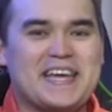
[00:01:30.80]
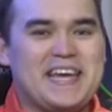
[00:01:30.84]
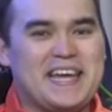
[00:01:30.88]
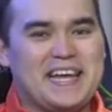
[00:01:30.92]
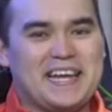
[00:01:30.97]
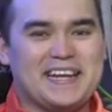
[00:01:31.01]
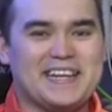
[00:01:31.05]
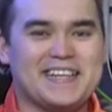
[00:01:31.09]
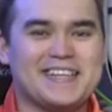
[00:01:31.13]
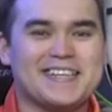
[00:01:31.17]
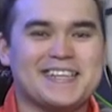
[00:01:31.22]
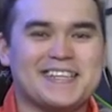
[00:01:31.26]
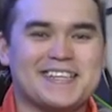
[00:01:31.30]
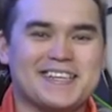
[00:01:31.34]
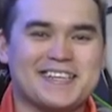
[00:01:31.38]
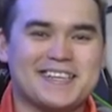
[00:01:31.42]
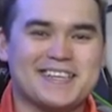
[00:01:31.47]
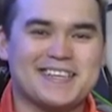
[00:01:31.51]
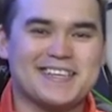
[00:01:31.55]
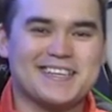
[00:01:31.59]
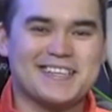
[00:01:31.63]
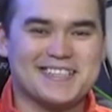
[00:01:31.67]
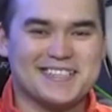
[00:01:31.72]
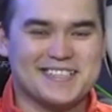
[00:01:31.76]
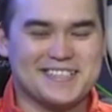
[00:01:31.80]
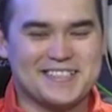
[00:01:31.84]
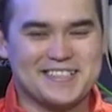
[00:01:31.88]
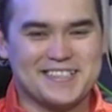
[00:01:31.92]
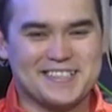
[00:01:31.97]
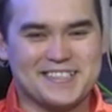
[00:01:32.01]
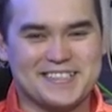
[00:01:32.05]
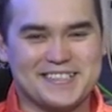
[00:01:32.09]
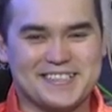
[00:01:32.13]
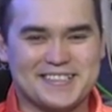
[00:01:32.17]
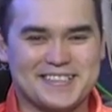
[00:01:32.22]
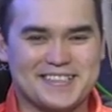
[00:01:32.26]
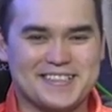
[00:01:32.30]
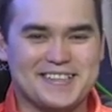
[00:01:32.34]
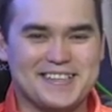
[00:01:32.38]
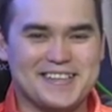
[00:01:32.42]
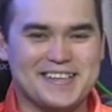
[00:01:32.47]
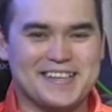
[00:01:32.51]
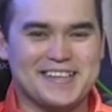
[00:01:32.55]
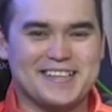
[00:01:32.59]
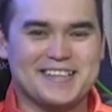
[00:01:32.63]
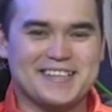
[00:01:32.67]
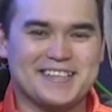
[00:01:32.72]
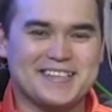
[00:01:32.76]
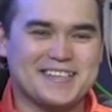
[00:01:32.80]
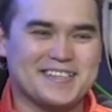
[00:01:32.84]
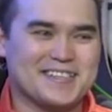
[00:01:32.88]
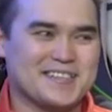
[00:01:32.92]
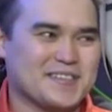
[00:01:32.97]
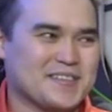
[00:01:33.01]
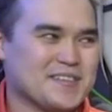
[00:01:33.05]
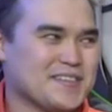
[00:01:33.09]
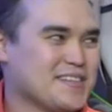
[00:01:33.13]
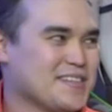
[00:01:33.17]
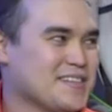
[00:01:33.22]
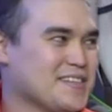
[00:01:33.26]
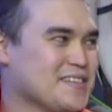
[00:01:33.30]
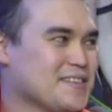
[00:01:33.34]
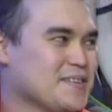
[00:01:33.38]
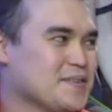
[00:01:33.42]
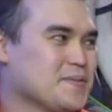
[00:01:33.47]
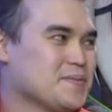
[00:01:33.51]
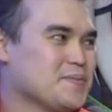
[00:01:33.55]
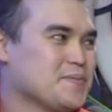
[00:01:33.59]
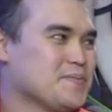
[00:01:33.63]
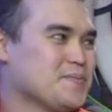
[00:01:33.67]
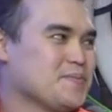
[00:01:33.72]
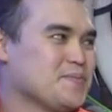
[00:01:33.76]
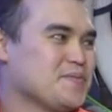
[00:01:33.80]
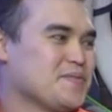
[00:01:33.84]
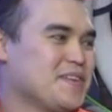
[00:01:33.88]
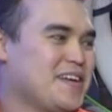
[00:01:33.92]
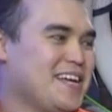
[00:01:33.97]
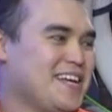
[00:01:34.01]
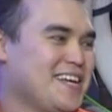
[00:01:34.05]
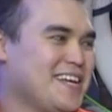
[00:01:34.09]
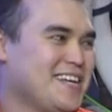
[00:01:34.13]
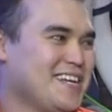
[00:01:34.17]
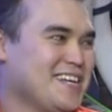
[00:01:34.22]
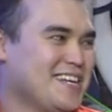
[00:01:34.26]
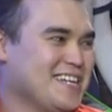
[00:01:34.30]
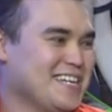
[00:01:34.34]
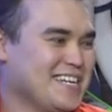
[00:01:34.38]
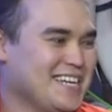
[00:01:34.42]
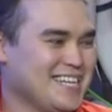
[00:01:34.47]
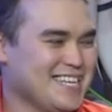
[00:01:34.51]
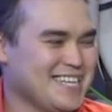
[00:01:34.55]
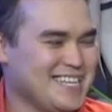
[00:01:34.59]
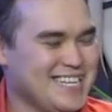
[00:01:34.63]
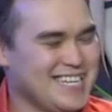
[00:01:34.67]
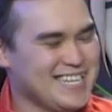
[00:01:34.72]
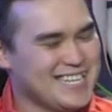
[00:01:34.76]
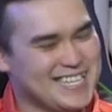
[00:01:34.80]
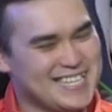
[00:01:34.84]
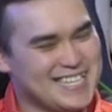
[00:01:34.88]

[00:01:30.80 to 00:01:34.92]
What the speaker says: The person shown says nothing.